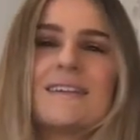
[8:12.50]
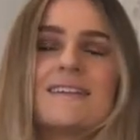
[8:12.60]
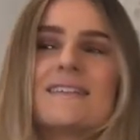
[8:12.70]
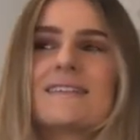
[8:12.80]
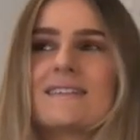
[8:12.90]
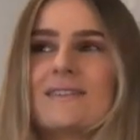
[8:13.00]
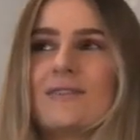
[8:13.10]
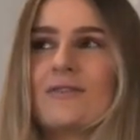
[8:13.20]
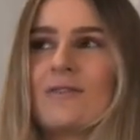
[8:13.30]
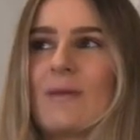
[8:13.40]
something
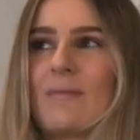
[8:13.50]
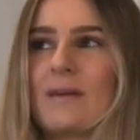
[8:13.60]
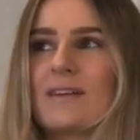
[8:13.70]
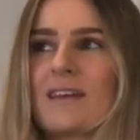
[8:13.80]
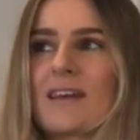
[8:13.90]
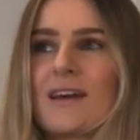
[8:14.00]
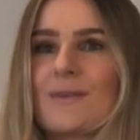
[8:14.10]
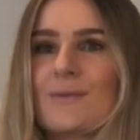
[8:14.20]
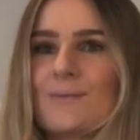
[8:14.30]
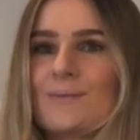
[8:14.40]
good for my bank account.
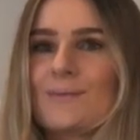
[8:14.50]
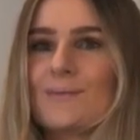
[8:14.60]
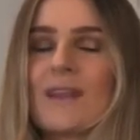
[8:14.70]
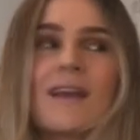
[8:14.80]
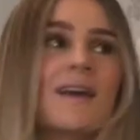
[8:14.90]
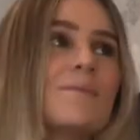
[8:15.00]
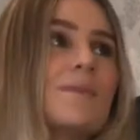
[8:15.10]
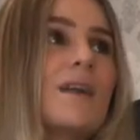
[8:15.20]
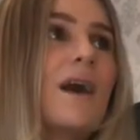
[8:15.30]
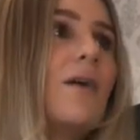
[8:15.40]
But
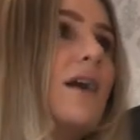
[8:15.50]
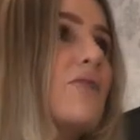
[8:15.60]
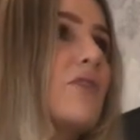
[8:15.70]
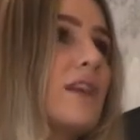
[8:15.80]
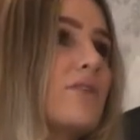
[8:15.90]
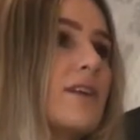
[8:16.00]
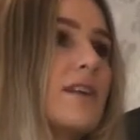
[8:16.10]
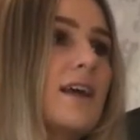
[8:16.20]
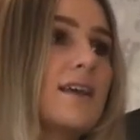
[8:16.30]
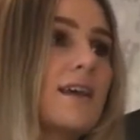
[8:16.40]
no, I really, really
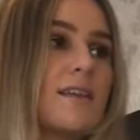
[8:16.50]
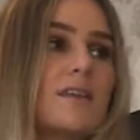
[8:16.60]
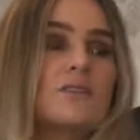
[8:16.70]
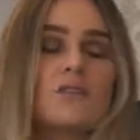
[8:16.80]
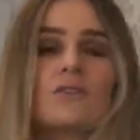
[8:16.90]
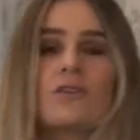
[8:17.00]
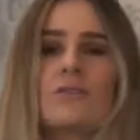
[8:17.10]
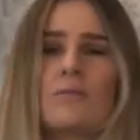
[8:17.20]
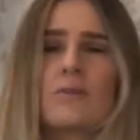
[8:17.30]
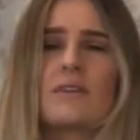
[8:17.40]
like it. I think it's so, so
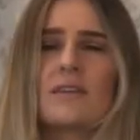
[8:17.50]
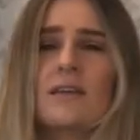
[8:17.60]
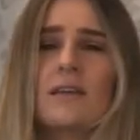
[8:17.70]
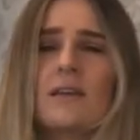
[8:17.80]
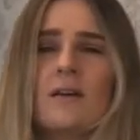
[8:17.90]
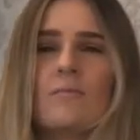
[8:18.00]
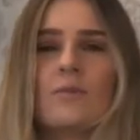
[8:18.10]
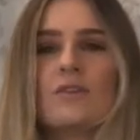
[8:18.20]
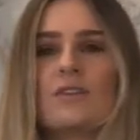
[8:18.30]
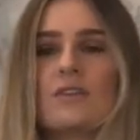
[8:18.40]
pretty.
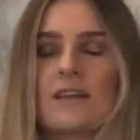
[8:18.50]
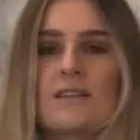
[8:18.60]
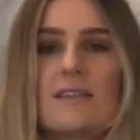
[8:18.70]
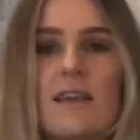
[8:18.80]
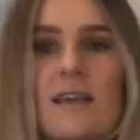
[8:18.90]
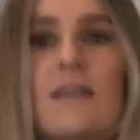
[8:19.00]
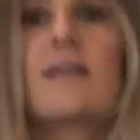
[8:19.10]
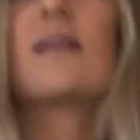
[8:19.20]
What do you guys think?